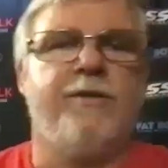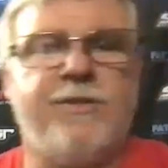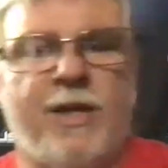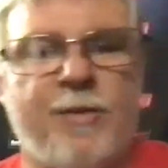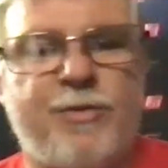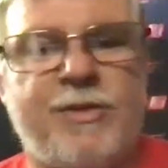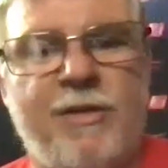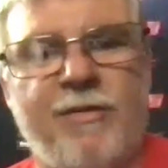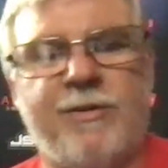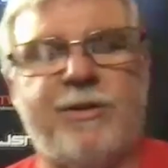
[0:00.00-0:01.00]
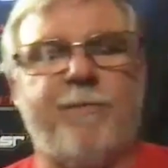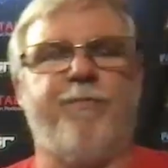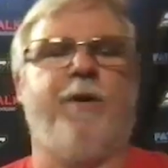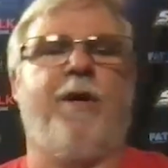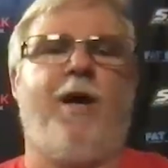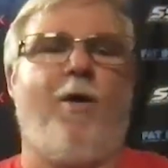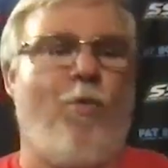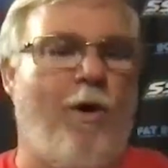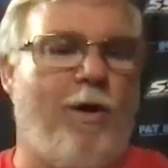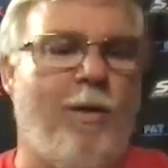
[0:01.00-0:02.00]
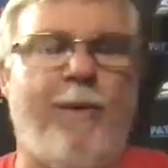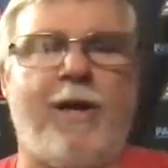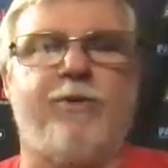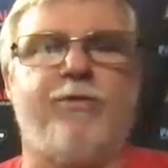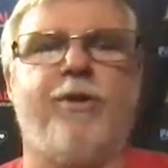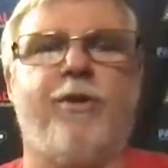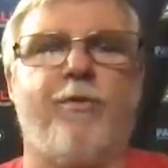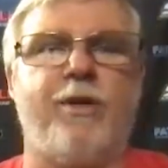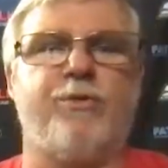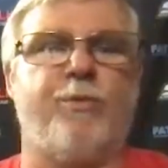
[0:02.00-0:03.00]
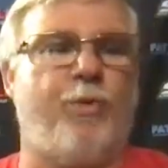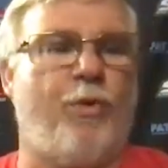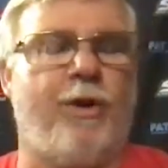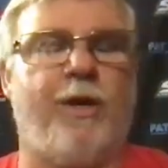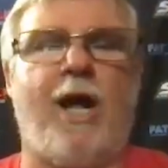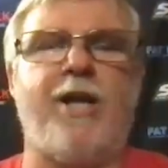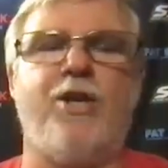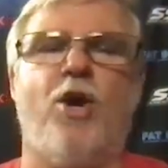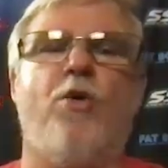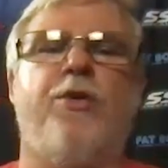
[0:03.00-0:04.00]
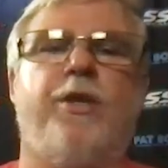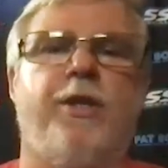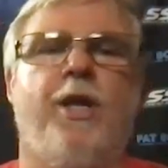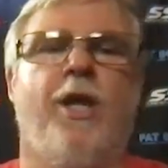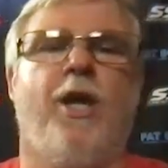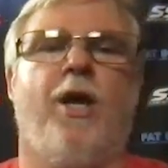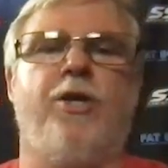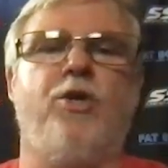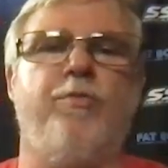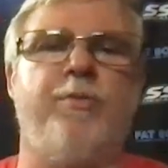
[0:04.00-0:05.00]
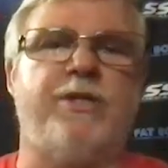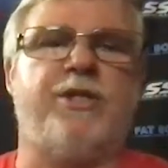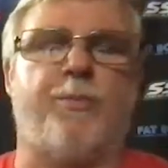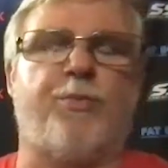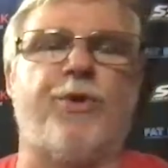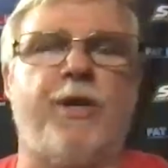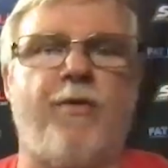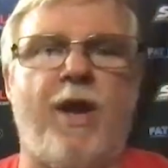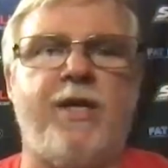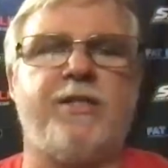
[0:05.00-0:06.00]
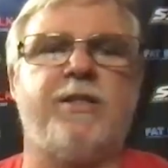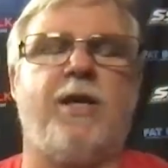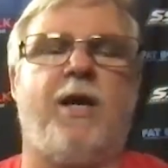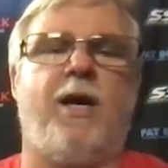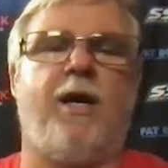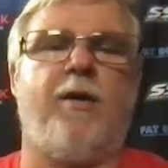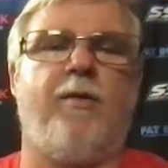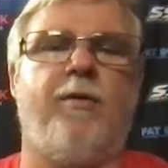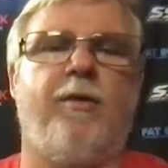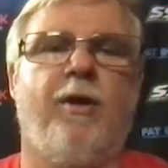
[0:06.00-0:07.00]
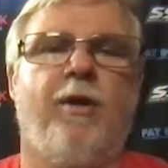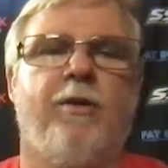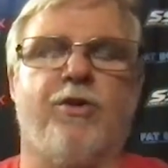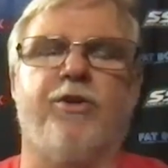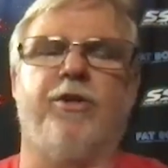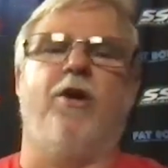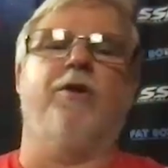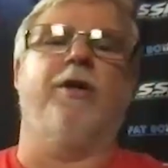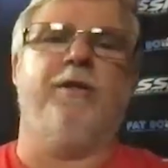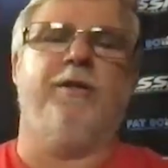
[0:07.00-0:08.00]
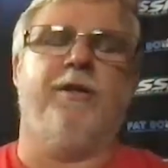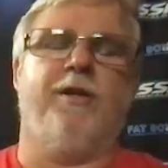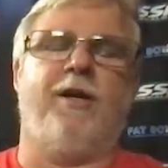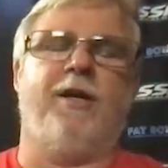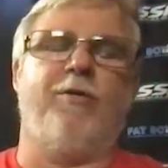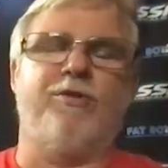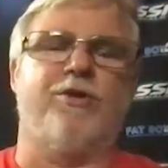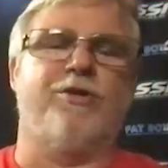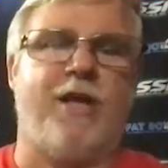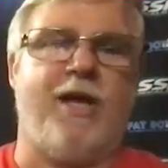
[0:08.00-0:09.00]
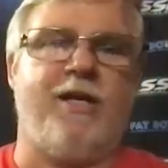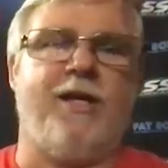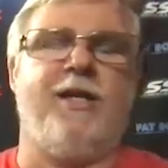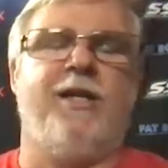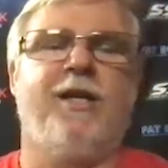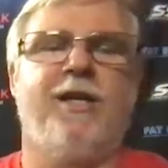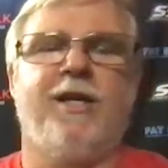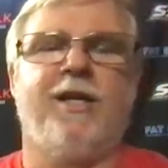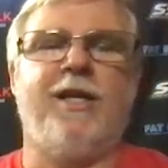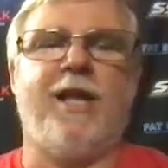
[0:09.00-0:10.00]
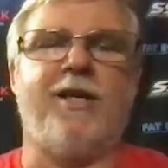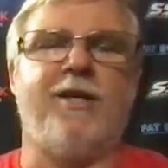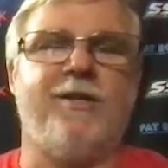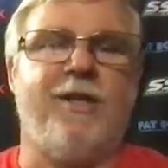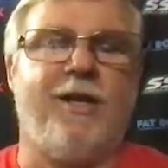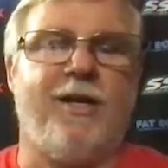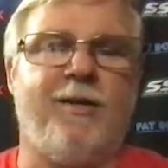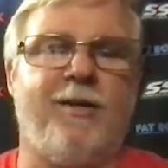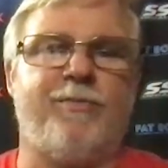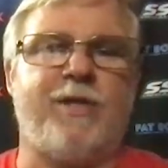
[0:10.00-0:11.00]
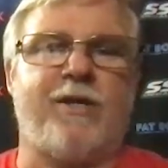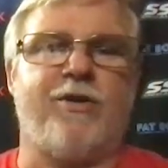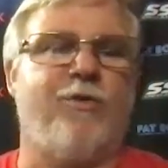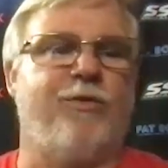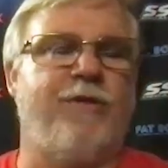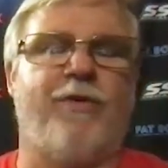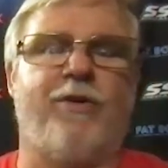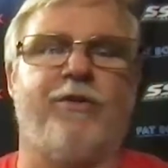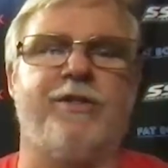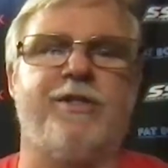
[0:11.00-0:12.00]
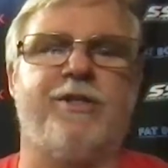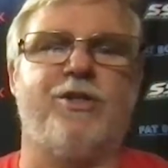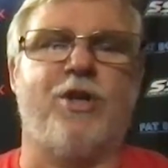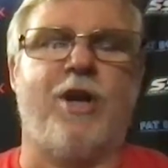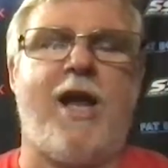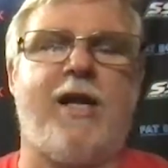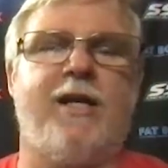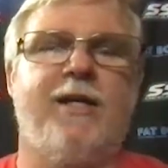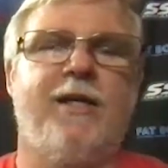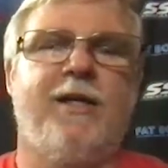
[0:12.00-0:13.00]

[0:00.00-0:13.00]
Jacob Stevens, uh, welcome back to another race report. I know that you missed the pre-race. Uh, so did Logan. Uh, he was your stand-in. He had a uh, technical difficulties at the track,